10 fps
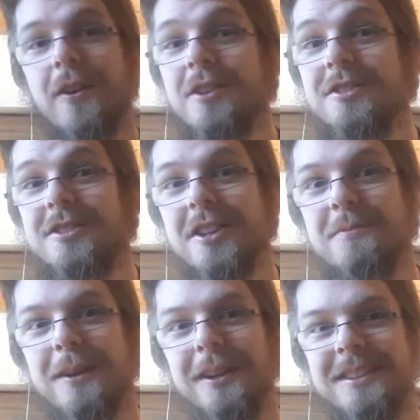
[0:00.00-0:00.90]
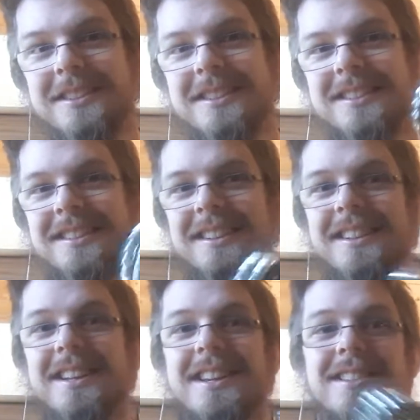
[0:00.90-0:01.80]
first stud belt.
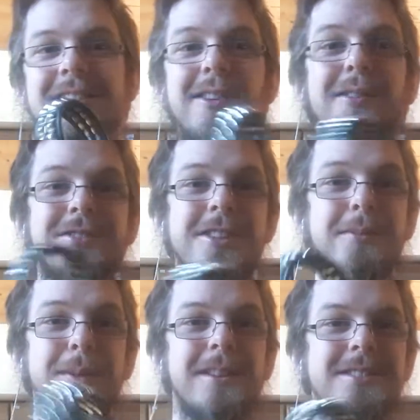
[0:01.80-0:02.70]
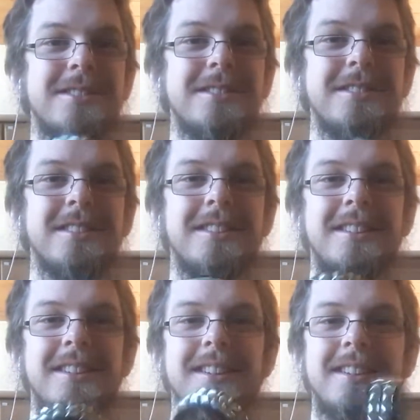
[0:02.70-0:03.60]
That, that's a lot of stud belts, isn't it?
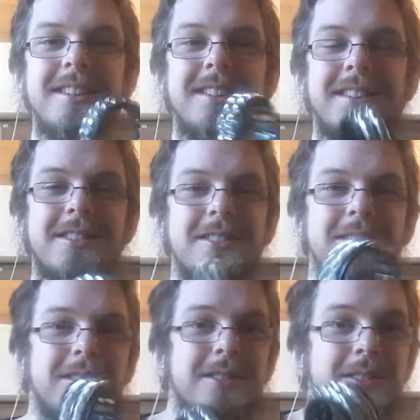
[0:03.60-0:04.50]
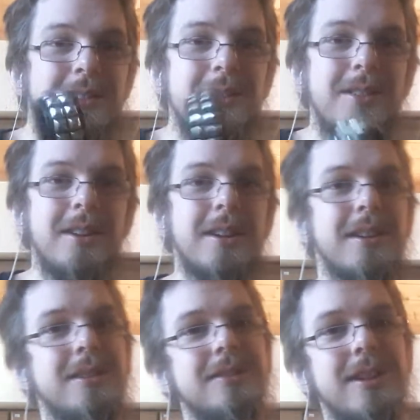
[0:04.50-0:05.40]
and I got
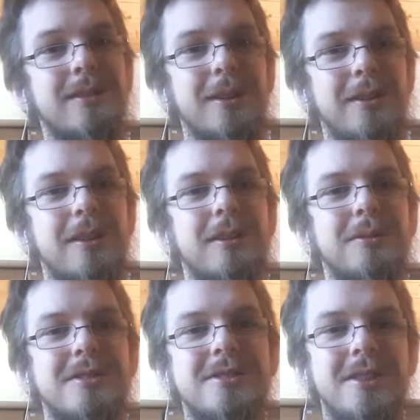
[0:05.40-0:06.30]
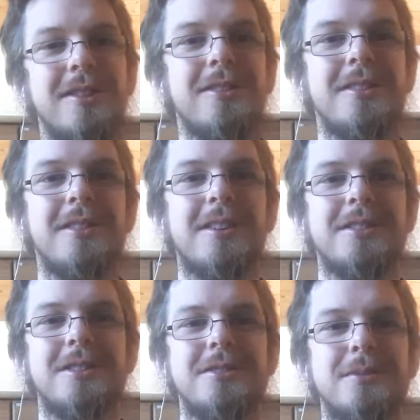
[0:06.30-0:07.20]
I used to have a lot of things with studs on it
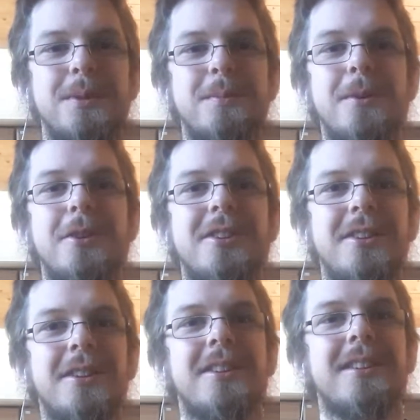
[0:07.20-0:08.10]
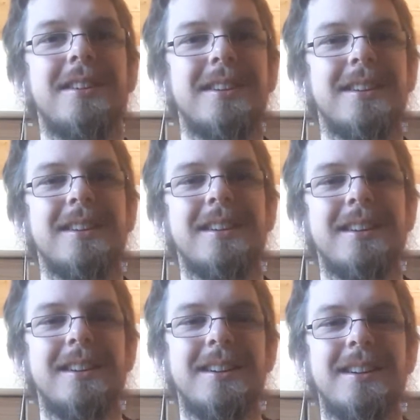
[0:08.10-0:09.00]
because I used to be a punk, you know.
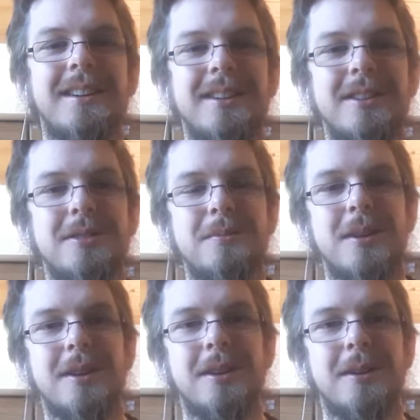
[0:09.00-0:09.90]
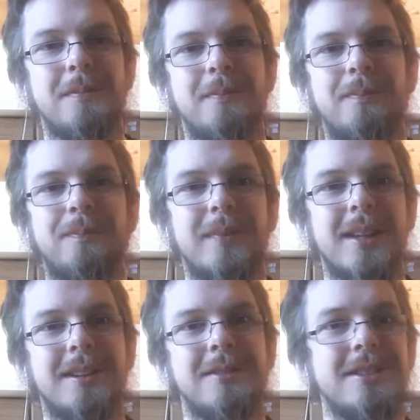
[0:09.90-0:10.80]
I used to, um,
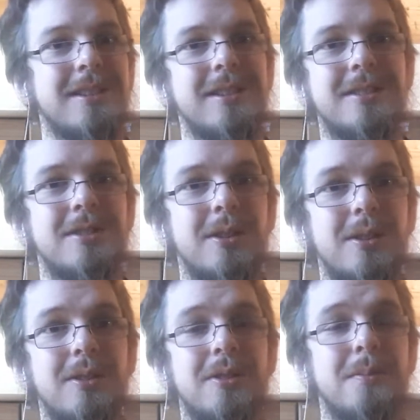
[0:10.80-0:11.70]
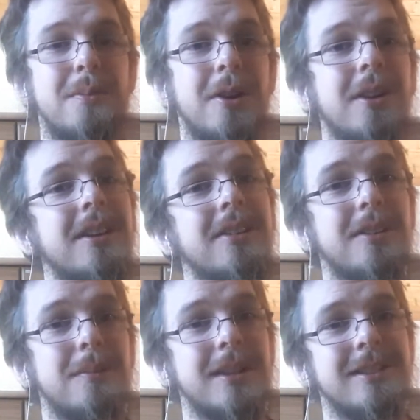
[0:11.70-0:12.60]
and I'm still into you know some punk and
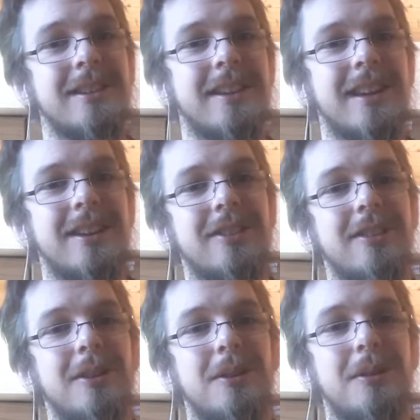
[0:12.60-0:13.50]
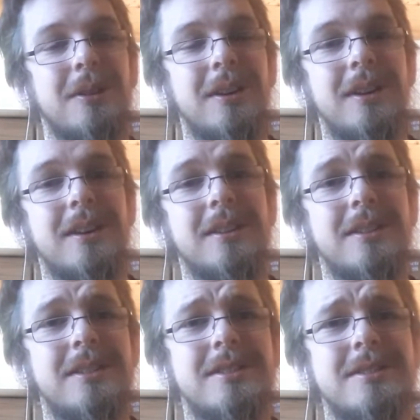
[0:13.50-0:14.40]
some metal and that, so
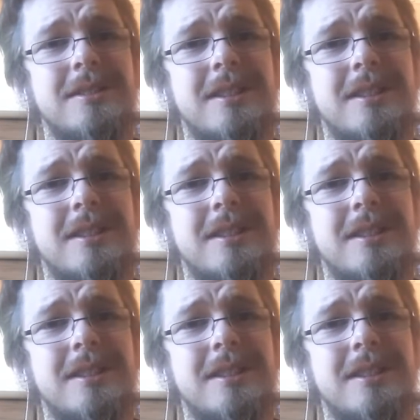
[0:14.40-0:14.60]
don't listen